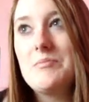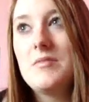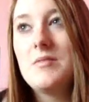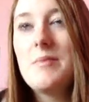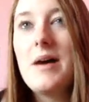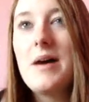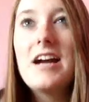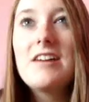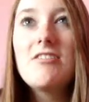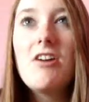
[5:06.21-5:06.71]
the
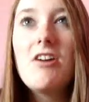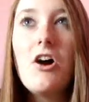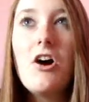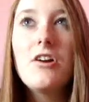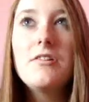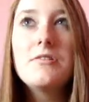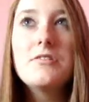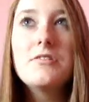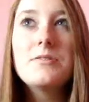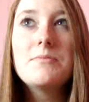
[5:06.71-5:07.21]
Macra
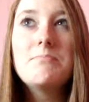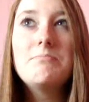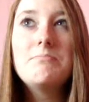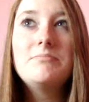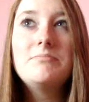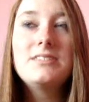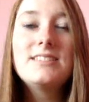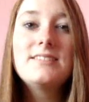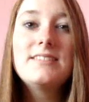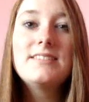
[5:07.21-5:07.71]
aren't
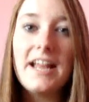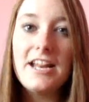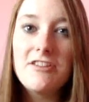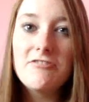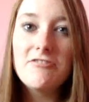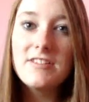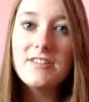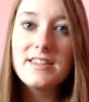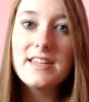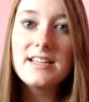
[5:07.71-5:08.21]

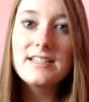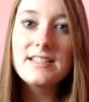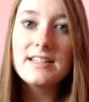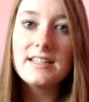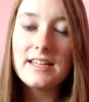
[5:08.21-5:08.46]
central in this.